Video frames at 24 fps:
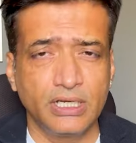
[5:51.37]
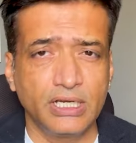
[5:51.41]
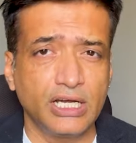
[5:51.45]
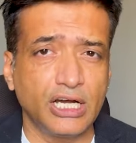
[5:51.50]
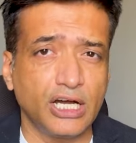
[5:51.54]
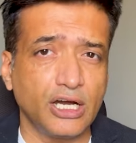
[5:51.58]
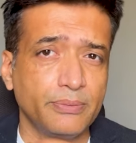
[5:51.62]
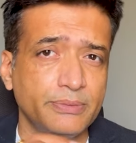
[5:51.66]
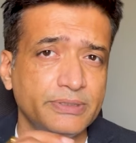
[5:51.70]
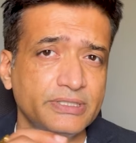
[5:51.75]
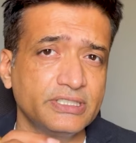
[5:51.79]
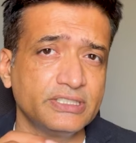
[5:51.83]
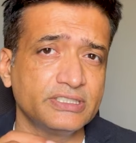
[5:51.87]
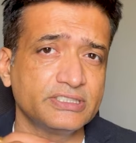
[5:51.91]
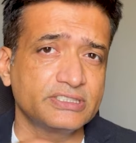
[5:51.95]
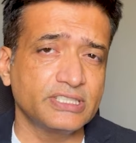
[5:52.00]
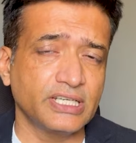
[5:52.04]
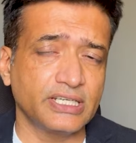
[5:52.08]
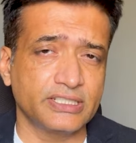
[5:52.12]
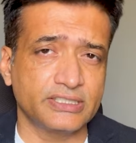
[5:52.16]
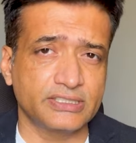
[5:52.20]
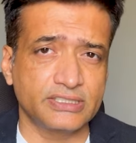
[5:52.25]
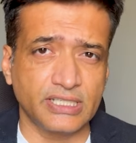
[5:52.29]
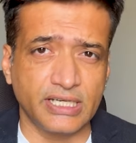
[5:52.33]
How many
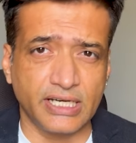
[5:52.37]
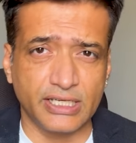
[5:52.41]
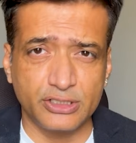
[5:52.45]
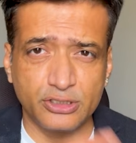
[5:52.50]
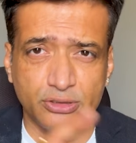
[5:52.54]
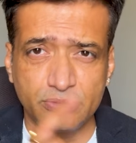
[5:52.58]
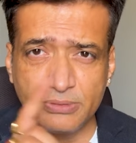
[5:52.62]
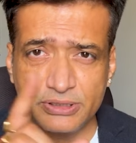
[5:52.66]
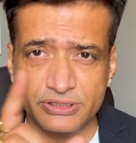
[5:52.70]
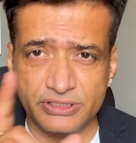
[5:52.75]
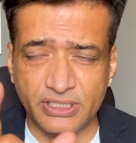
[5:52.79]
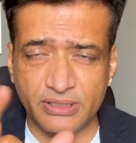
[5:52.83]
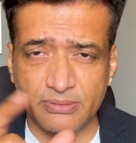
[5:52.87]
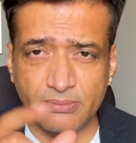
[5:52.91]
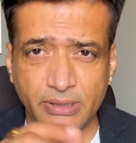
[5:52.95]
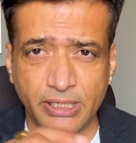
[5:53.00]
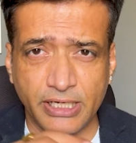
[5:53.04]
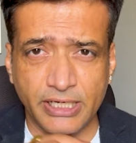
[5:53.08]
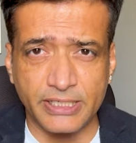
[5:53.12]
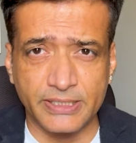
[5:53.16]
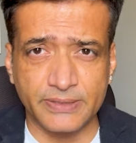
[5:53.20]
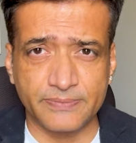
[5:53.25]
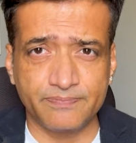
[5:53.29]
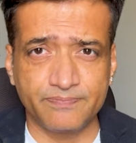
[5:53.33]
insights are you missing
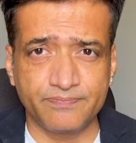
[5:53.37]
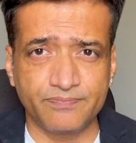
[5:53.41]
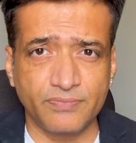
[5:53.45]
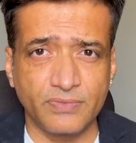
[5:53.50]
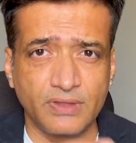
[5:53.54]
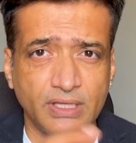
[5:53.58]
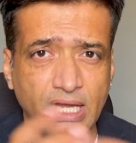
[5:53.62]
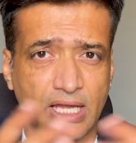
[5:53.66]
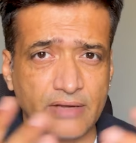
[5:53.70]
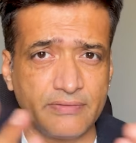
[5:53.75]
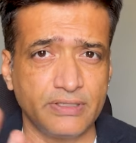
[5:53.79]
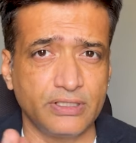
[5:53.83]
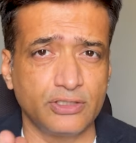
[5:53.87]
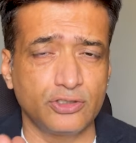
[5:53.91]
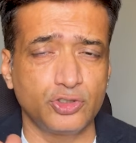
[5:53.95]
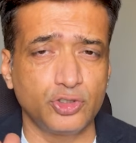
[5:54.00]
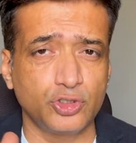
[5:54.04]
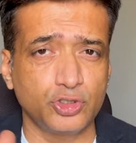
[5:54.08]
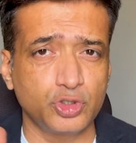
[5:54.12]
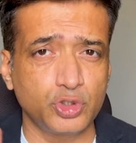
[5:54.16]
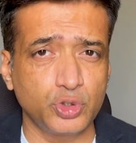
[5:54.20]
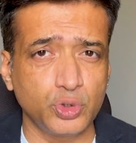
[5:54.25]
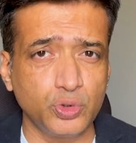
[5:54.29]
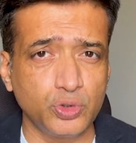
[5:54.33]
by having
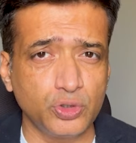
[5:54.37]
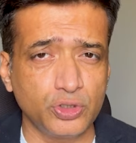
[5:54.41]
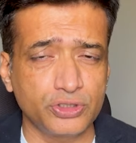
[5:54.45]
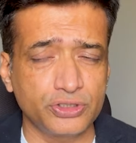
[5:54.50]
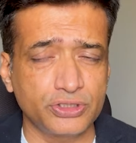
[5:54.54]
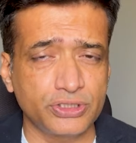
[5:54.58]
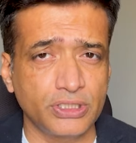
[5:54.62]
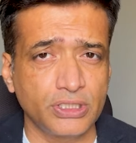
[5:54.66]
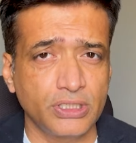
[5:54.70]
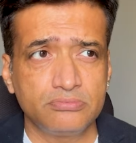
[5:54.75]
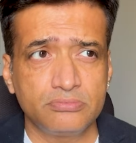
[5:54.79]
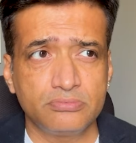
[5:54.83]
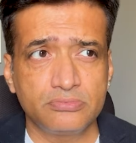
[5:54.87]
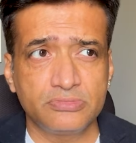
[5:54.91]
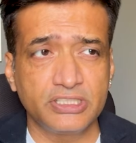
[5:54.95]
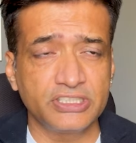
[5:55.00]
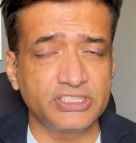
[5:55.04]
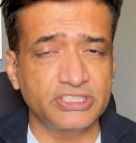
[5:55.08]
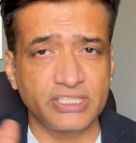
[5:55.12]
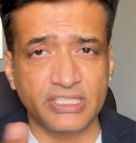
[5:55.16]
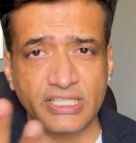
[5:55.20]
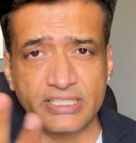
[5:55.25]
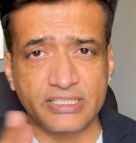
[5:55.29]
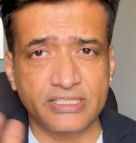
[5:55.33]
your tools
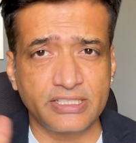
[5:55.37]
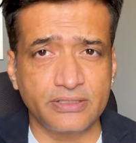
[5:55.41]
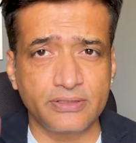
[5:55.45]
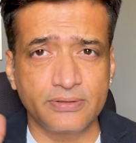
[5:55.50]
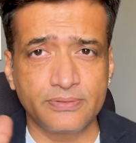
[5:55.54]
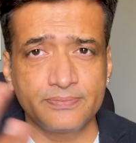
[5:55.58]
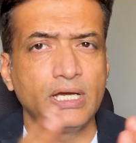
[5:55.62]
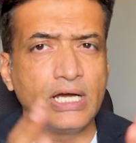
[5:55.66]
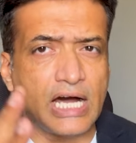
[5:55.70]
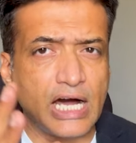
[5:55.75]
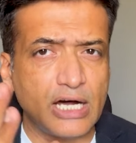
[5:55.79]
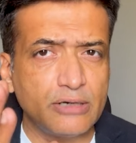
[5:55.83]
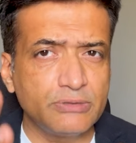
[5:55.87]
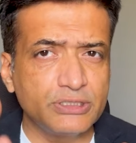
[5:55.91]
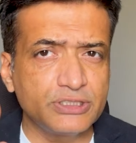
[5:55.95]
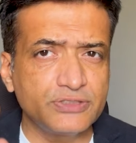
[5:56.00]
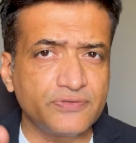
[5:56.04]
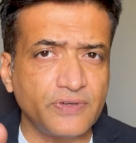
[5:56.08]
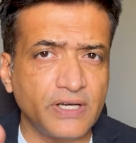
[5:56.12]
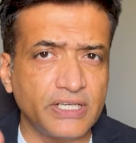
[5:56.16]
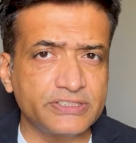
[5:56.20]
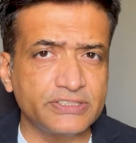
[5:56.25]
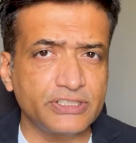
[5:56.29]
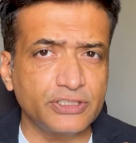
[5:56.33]
disconnected? How much
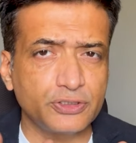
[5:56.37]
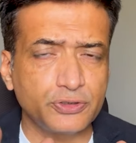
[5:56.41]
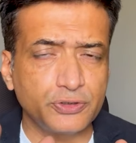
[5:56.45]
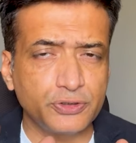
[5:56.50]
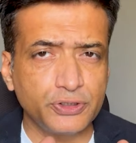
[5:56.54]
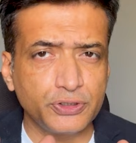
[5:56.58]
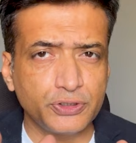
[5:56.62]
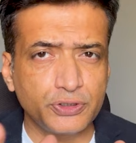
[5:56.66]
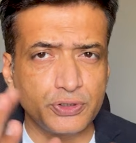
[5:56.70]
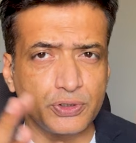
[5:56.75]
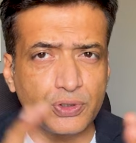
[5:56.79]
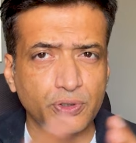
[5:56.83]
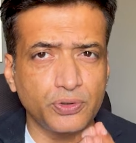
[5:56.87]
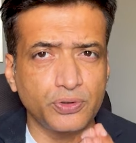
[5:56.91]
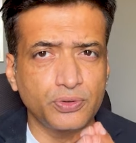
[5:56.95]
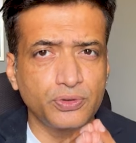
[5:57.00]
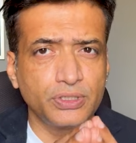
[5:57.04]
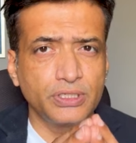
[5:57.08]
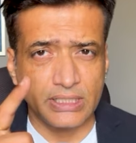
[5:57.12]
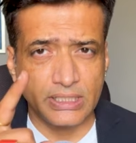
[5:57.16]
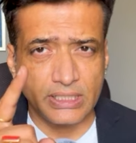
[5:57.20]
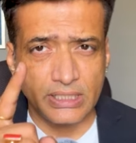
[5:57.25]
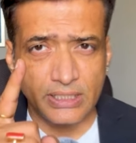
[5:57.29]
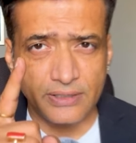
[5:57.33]
faster could you grow
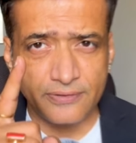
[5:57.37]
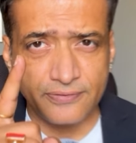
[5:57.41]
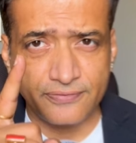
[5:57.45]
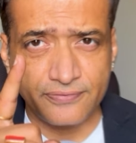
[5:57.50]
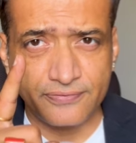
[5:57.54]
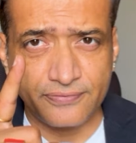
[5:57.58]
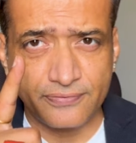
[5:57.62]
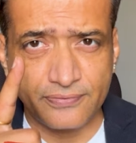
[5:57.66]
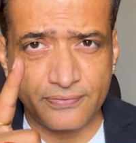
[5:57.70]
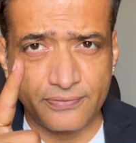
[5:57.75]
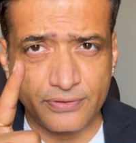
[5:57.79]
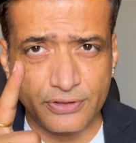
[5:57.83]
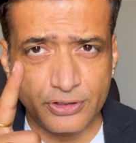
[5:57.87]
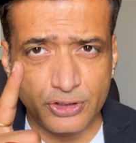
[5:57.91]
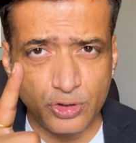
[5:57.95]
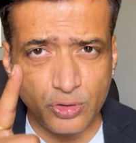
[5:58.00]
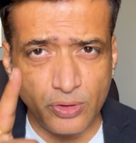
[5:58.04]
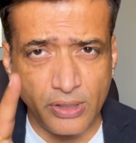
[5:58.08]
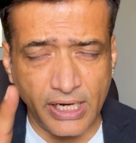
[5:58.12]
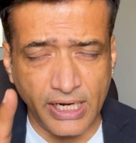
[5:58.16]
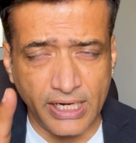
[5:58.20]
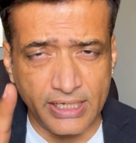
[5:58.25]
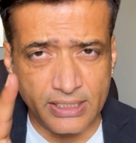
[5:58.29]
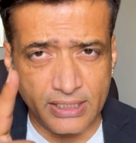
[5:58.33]
if you
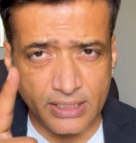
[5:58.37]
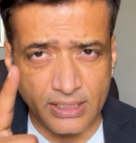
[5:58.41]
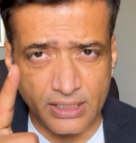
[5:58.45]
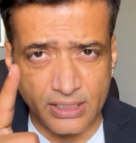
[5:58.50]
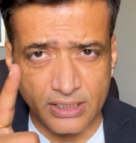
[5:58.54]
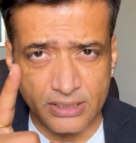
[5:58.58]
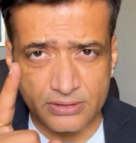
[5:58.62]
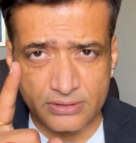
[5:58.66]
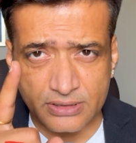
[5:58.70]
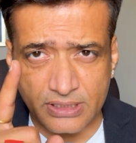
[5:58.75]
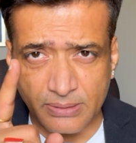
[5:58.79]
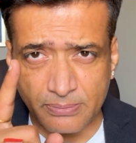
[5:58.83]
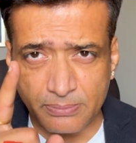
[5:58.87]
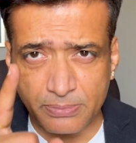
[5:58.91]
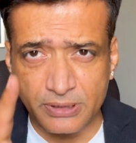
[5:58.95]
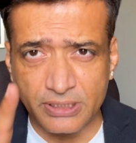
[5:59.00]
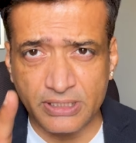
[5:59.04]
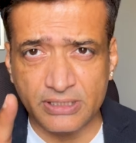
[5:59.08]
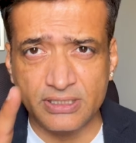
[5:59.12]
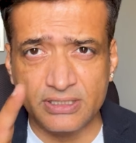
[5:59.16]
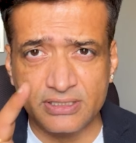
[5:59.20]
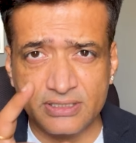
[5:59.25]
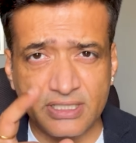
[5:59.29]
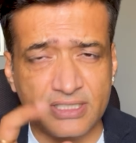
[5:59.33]
had a
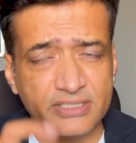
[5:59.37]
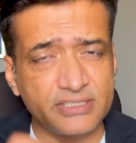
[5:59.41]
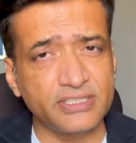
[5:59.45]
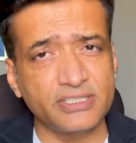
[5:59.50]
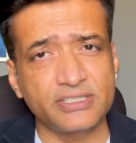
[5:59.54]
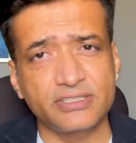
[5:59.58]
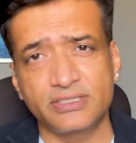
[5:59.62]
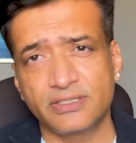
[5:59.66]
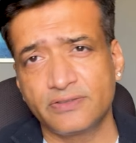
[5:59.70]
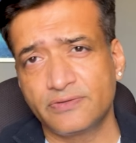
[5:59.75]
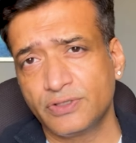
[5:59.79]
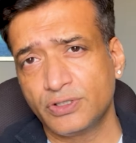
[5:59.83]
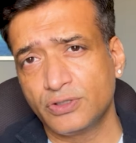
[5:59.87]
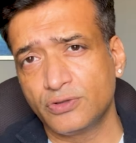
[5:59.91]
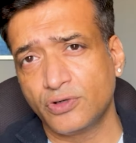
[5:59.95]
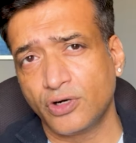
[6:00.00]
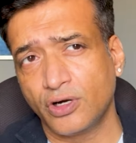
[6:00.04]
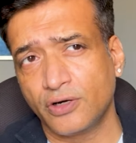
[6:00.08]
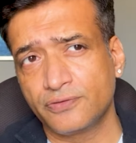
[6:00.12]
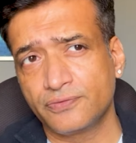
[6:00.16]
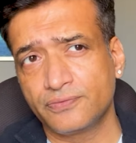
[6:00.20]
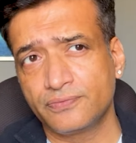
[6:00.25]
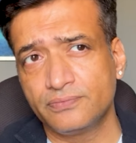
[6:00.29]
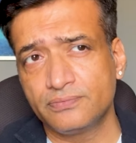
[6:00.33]
complete 360 view
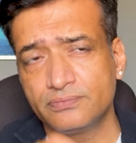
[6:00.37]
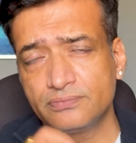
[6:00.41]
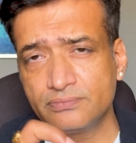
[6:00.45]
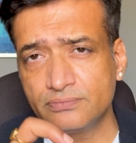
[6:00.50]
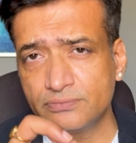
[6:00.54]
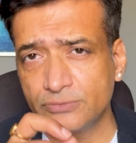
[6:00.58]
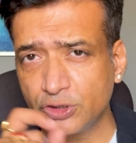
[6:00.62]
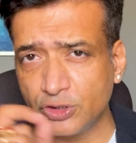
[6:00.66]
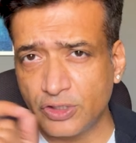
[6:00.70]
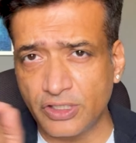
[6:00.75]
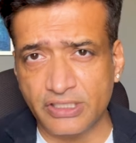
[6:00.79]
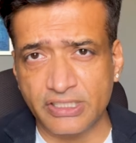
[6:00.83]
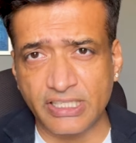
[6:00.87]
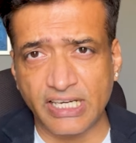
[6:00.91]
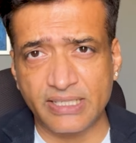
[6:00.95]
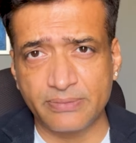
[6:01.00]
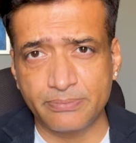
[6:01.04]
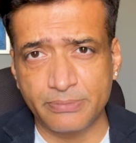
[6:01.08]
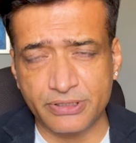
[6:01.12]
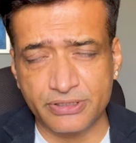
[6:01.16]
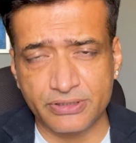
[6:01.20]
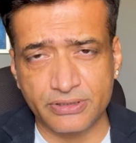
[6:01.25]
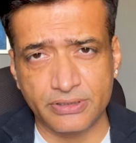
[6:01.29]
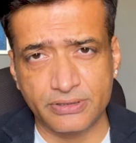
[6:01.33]
of your entire
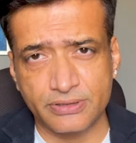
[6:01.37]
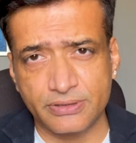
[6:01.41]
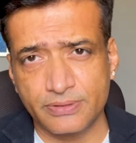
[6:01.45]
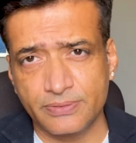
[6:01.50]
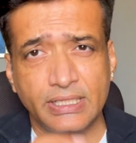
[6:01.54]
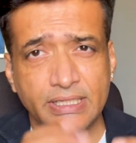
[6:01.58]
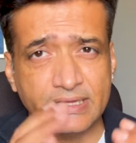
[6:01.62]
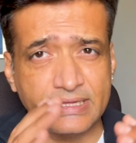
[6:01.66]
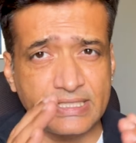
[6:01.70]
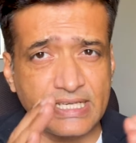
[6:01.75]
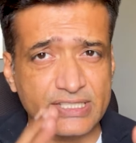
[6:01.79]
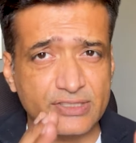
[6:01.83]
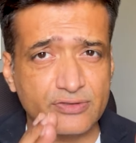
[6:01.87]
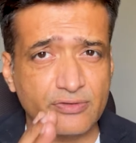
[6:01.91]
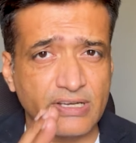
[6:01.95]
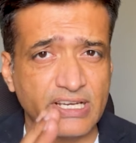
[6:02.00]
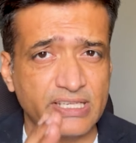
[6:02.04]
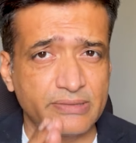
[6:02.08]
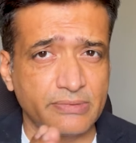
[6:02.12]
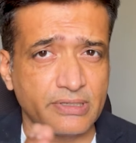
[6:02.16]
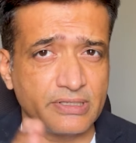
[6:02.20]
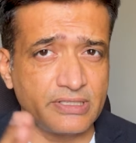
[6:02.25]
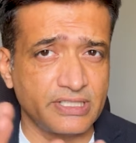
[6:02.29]
business? That's why in my